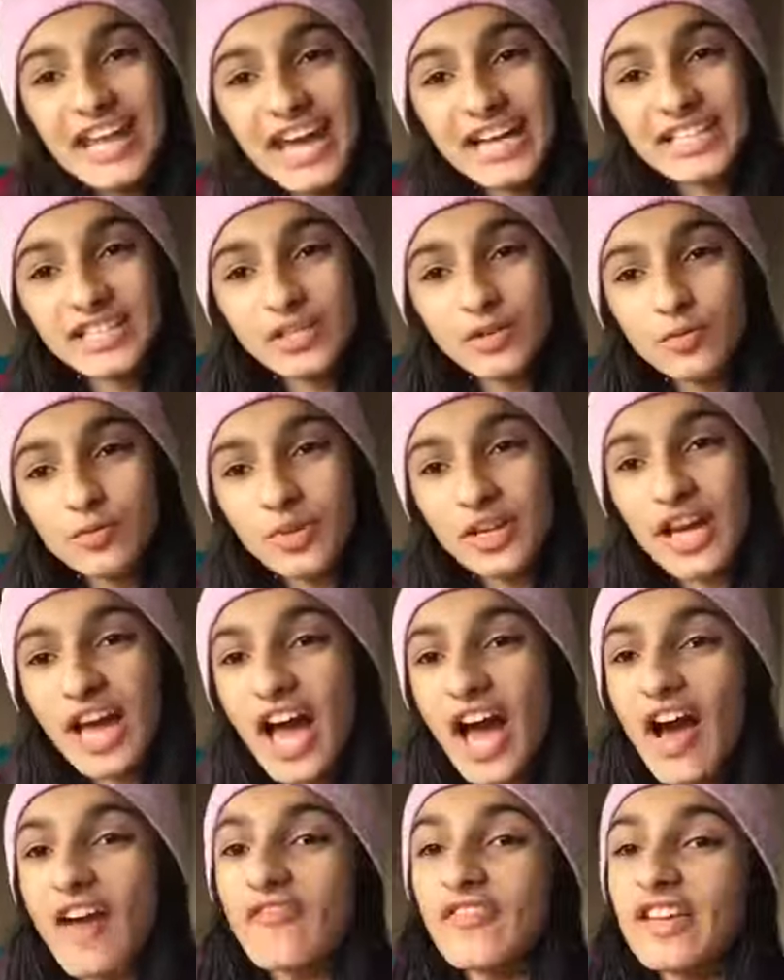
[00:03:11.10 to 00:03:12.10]
Next we
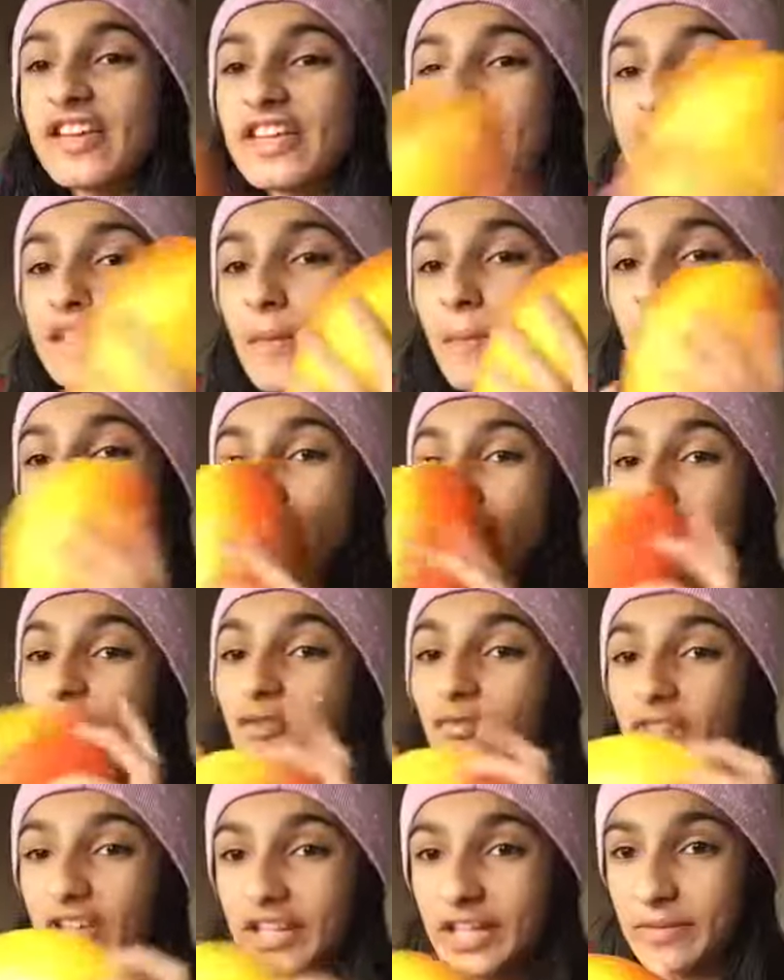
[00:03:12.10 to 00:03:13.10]
have is my
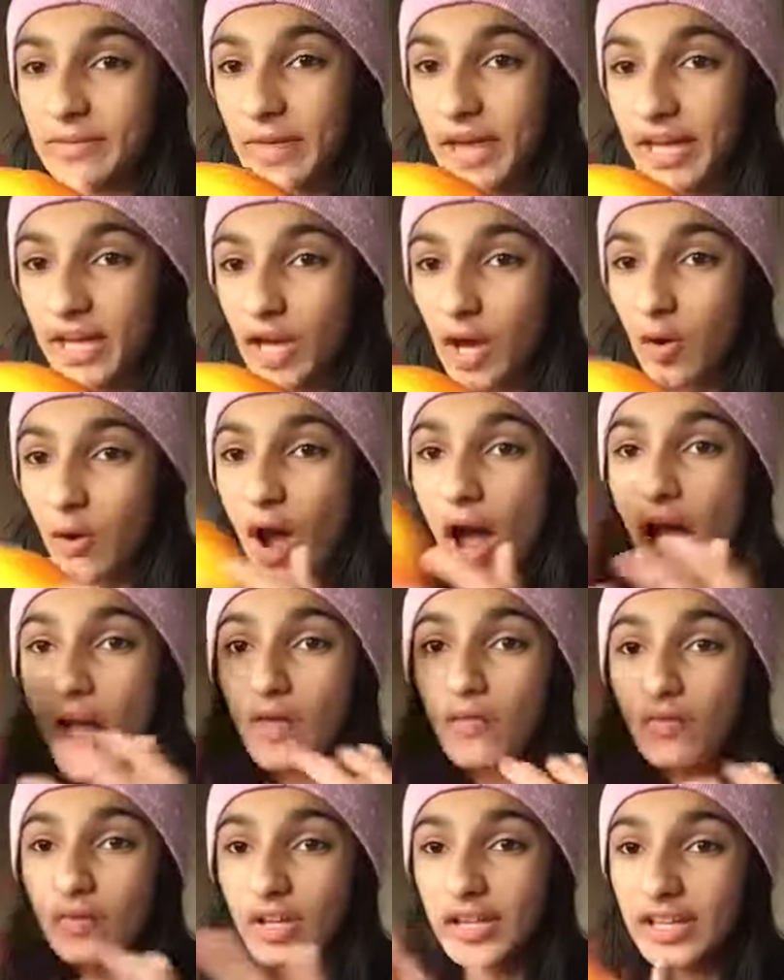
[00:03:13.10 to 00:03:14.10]
Aridi Mango. I
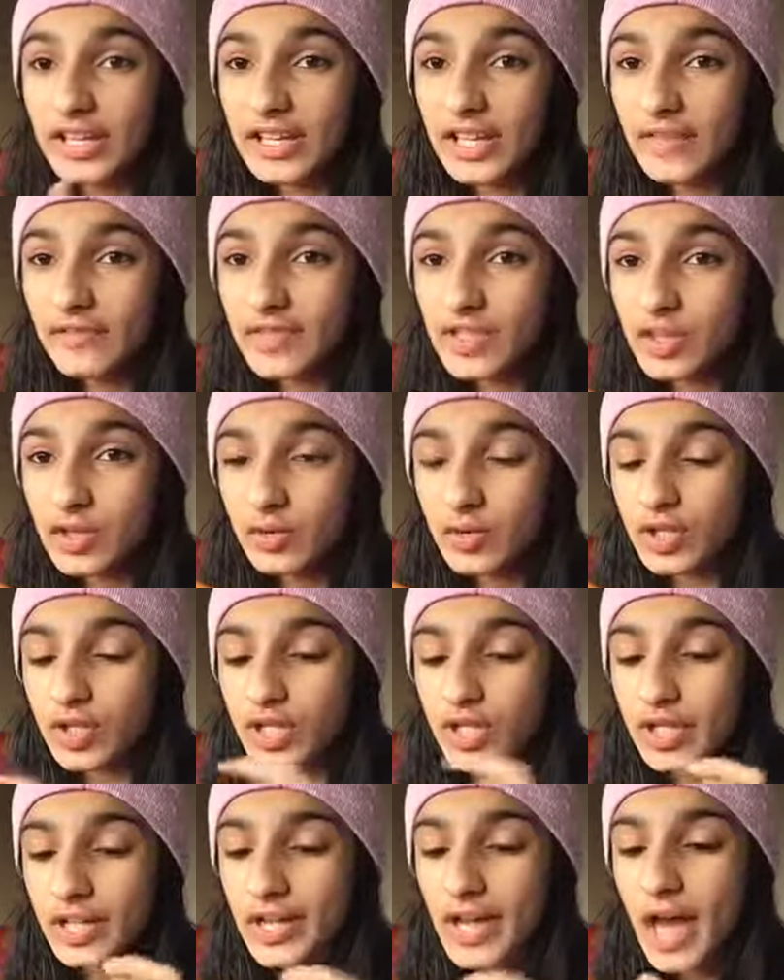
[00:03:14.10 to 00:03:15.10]
really love the
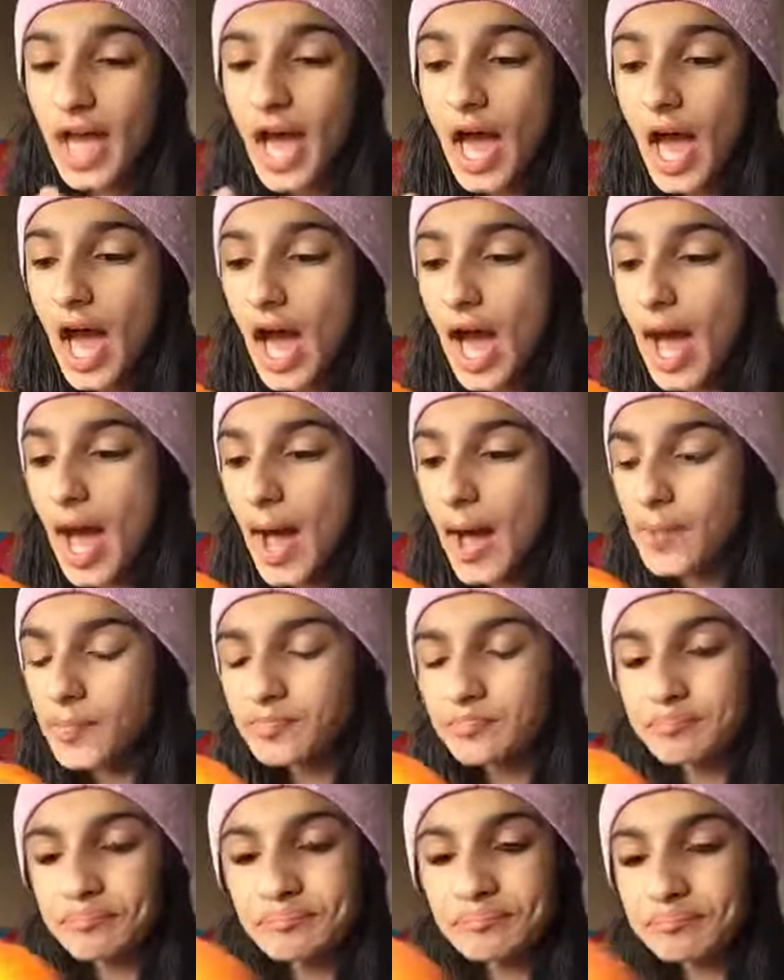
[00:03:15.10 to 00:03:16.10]
squishy. I
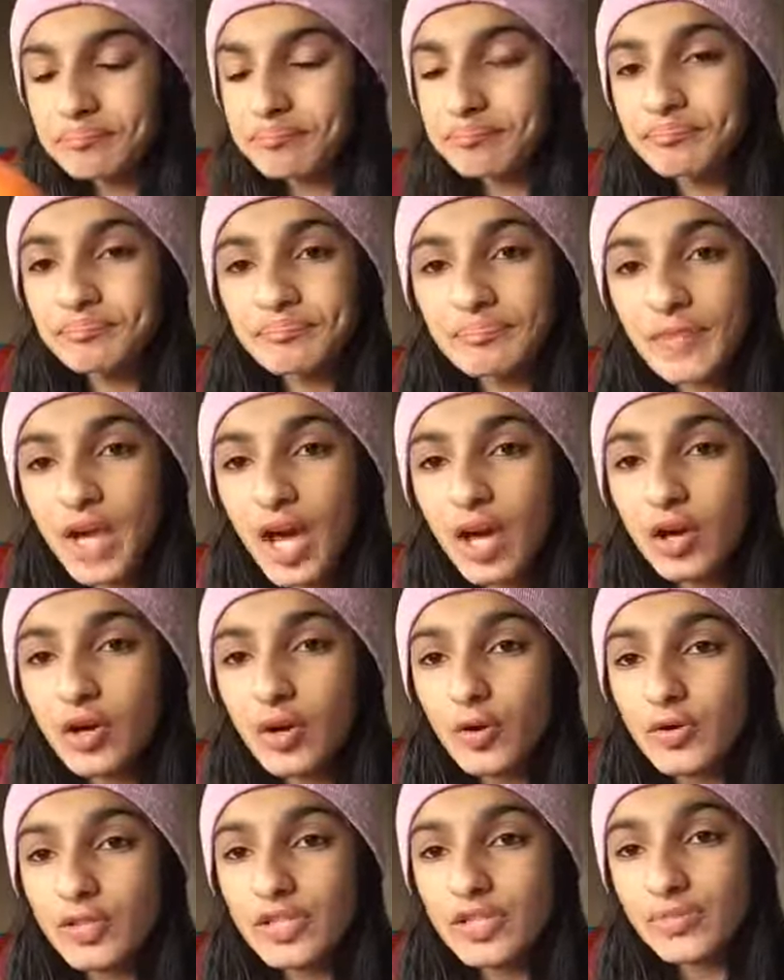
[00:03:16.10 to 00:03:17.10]
don't
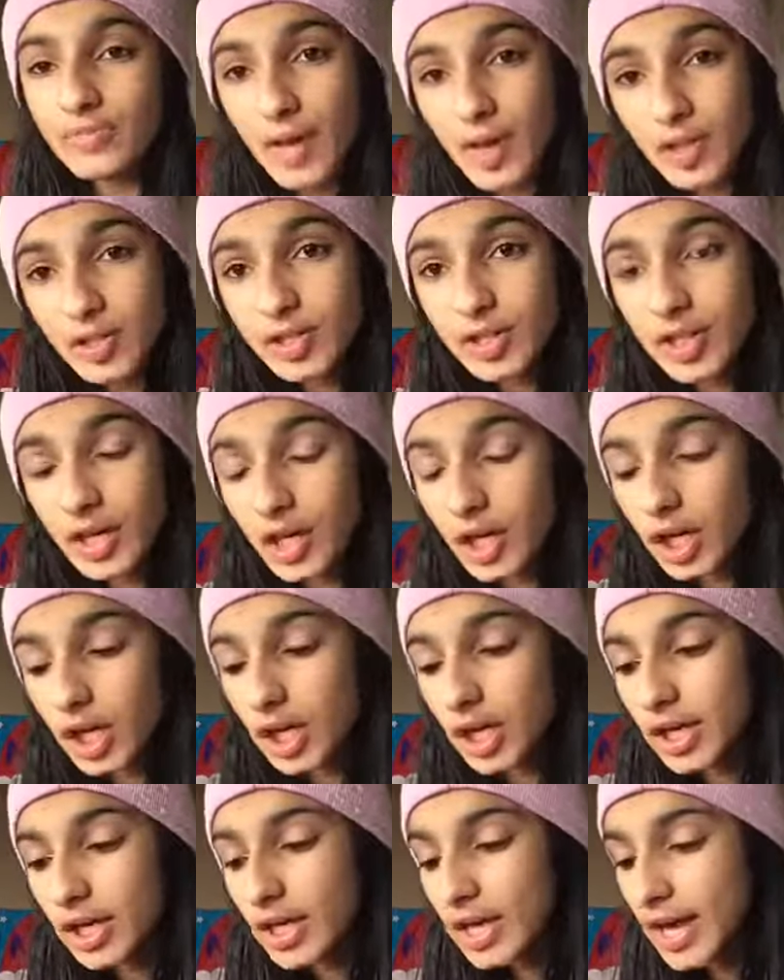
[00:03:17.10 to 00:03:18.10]
know, it smells
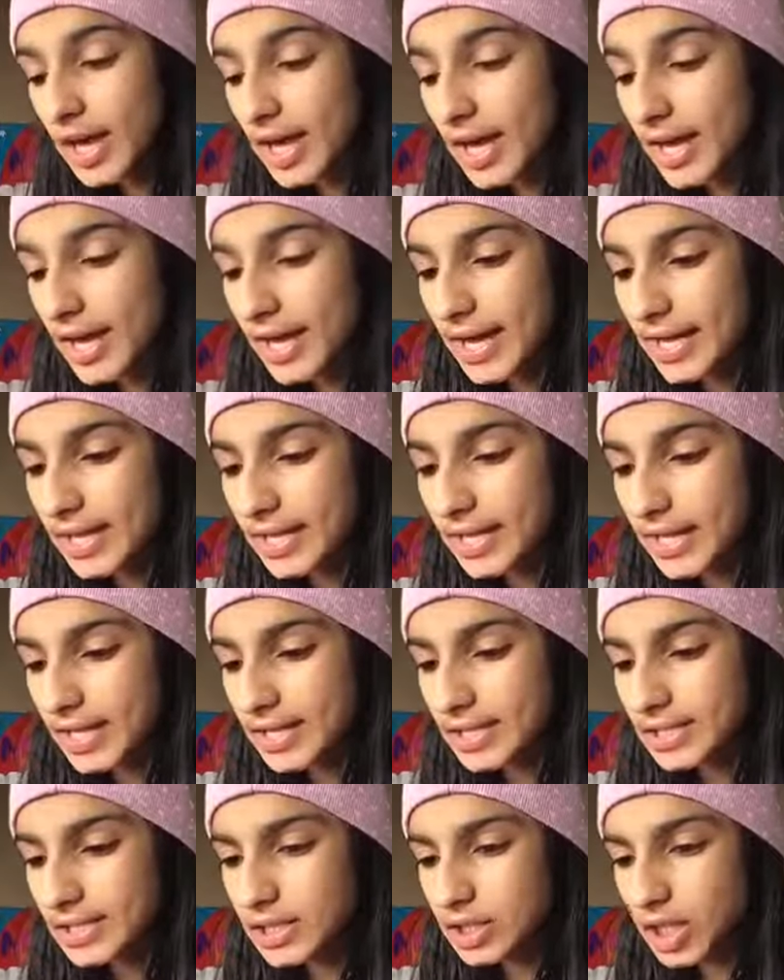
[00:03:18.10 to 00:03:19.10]
good. It
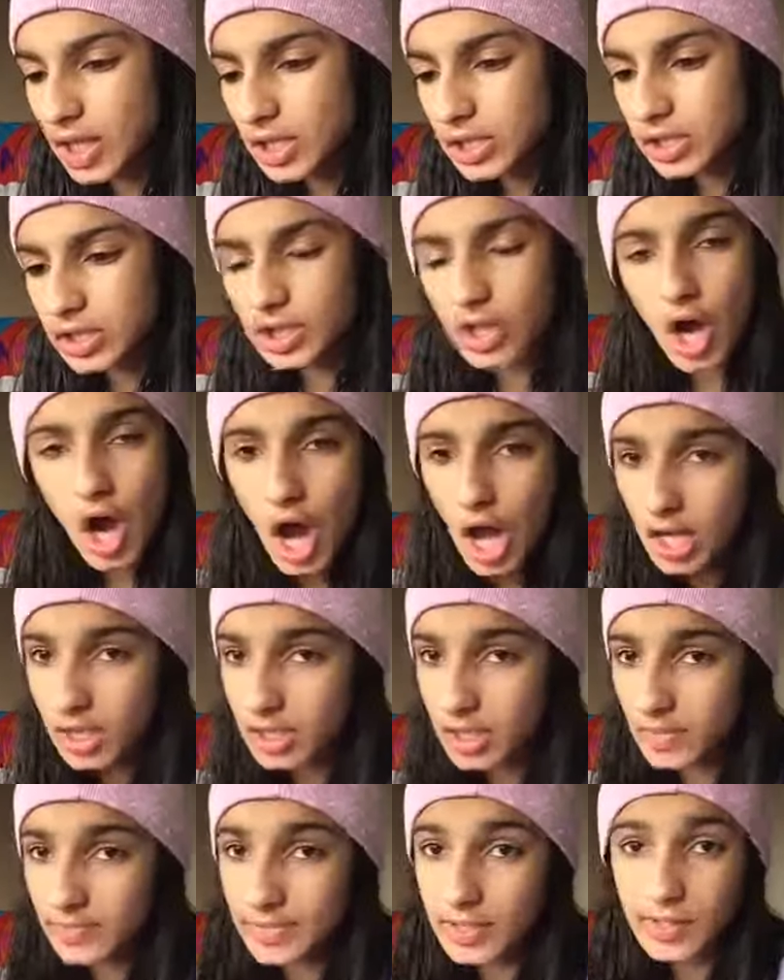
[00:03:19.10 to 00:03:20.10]
is just
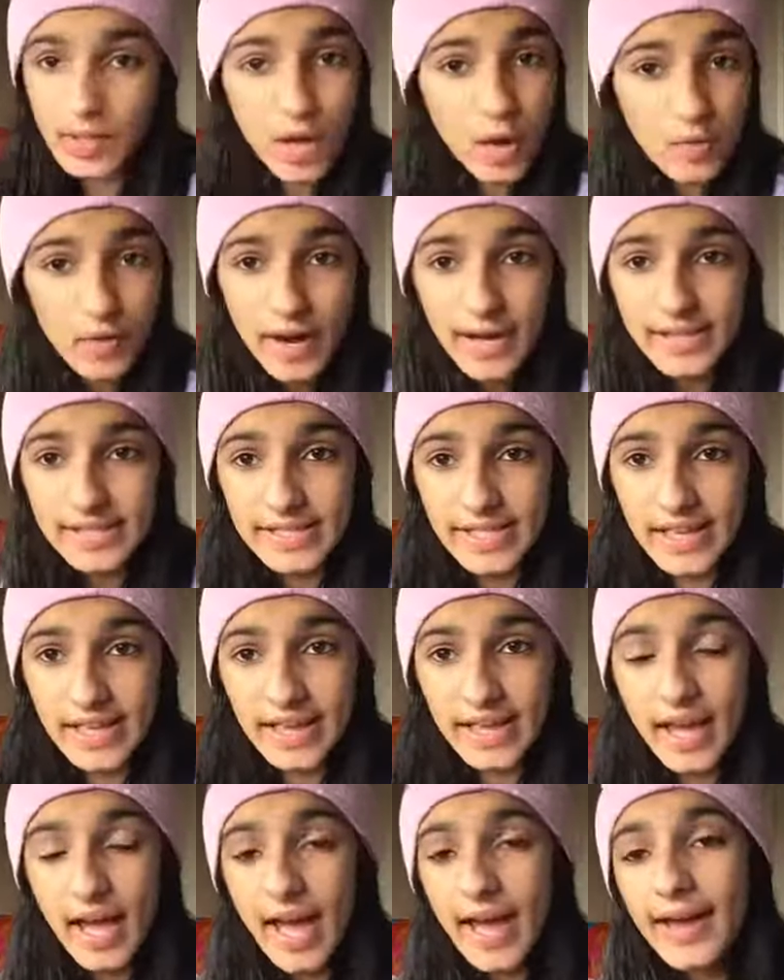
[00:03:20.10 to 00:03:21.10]
awesome, slow
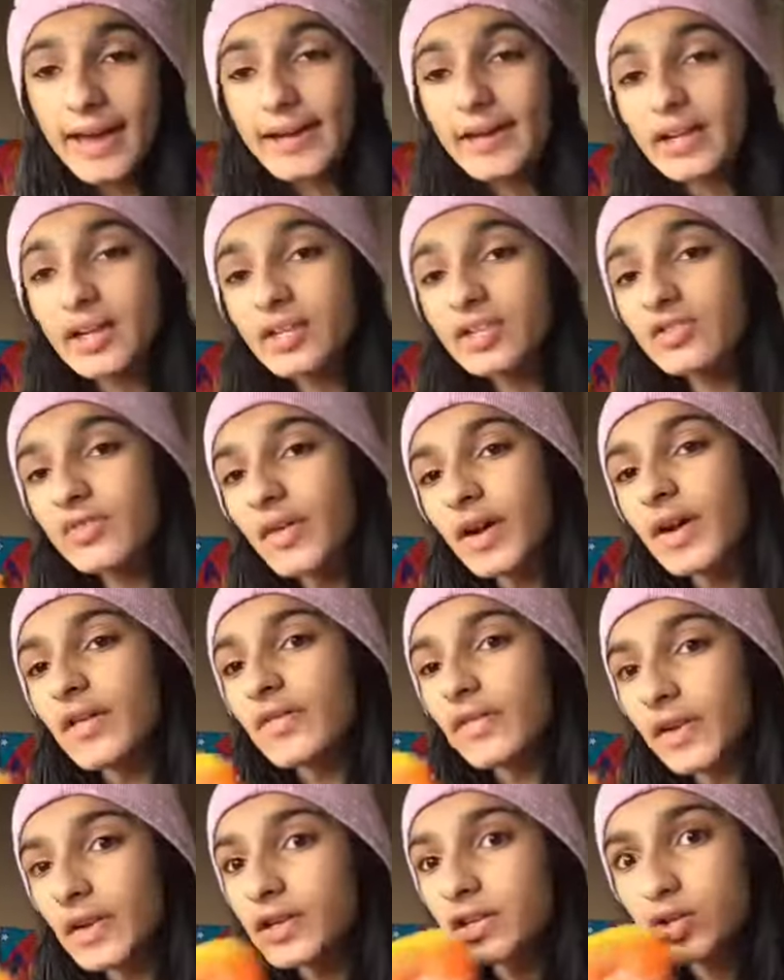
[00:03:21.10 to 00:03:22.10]
rising, and it is very,
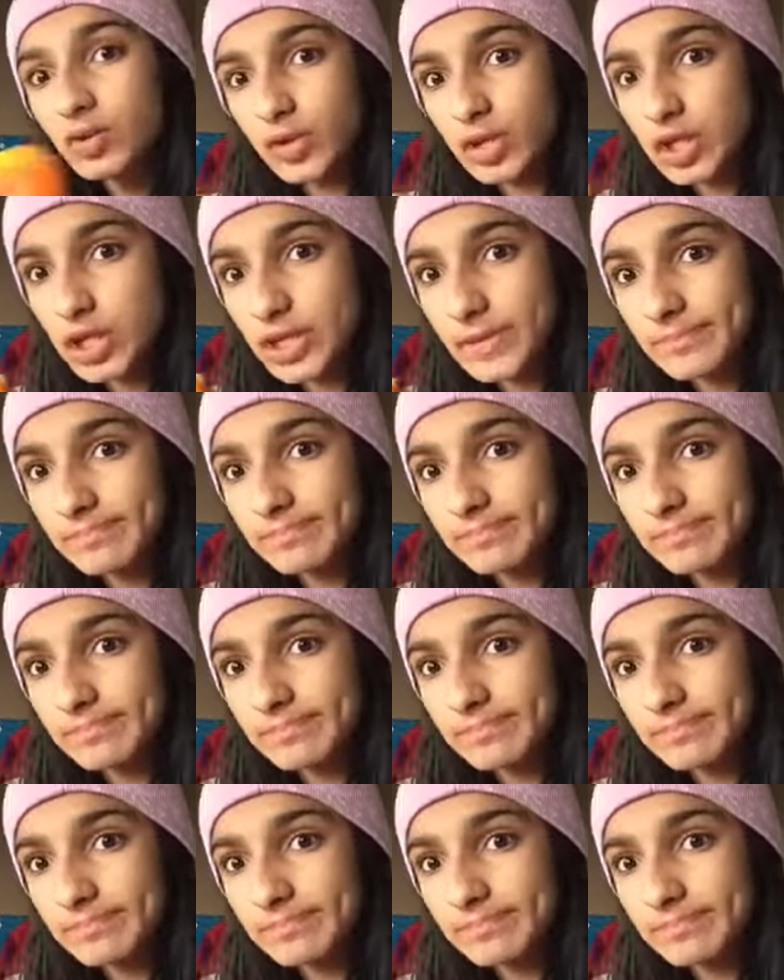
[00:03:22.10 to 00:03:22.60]
very squishy.